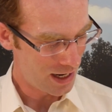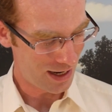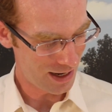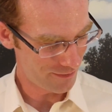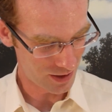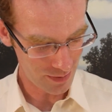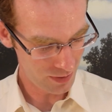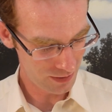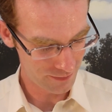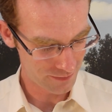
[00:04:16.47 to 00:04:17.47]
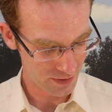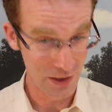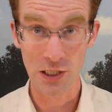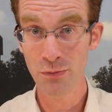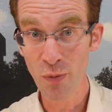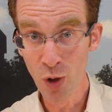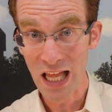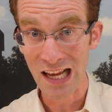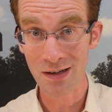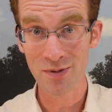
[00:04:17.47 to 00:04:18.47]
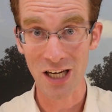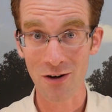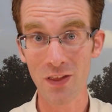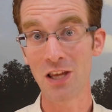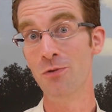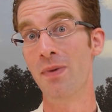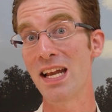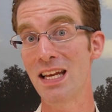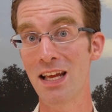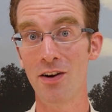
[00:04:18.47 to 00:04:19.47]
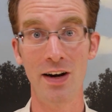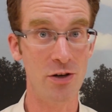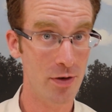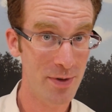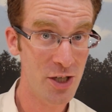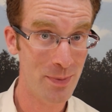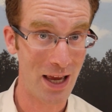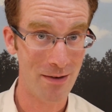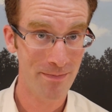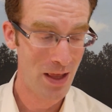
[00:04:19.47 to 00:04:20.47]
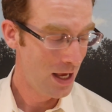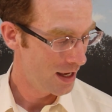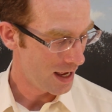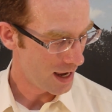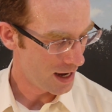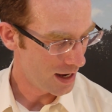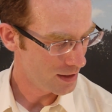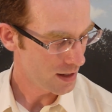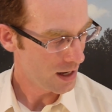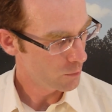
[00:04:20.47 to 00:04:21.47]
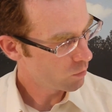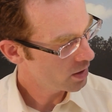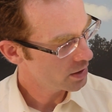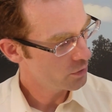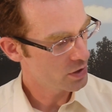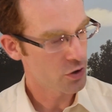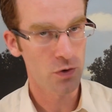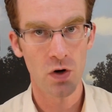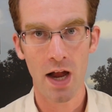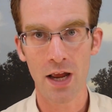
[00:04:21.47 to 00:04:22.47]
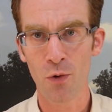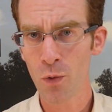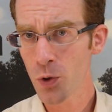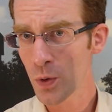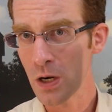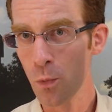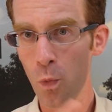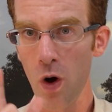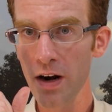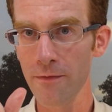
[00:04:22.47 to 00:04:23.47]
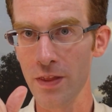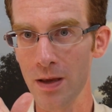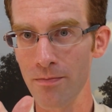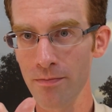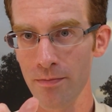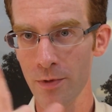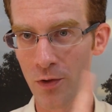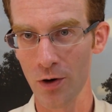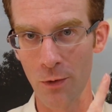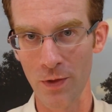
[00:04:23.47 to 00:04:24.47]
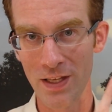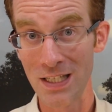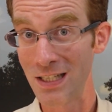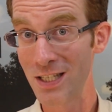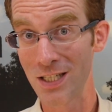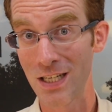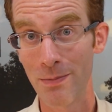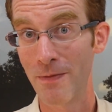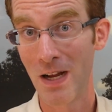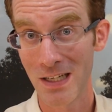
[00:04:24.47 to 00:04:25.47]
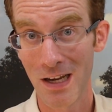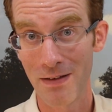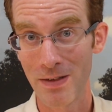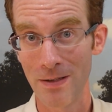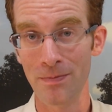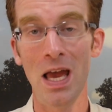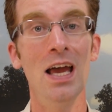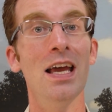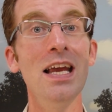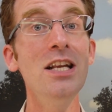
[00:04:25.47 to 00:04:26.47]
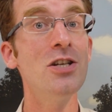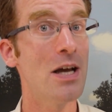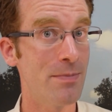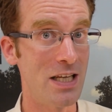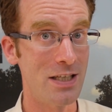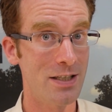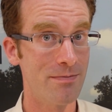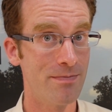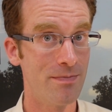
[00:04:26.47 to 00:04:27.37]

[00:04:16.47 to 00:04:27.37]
I have a couple of consumable items here that you might get on a trip to Japan, and I want you to try ordering one of them, starting with this delicious cup of hot coffee, in Japanese.